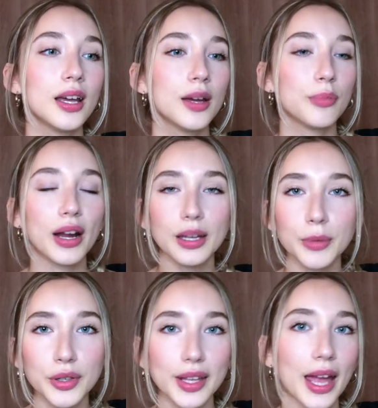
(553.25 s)
brand
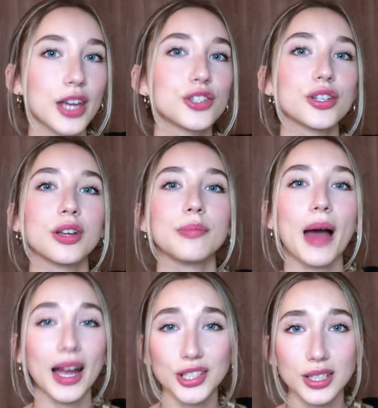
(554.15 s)
communication,
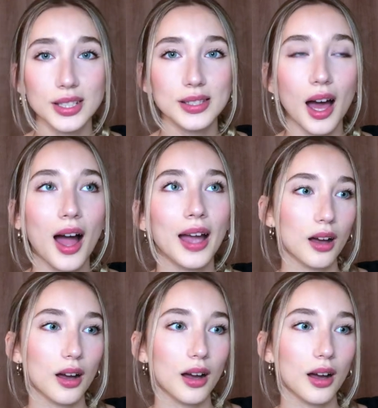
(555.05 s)
packaging design.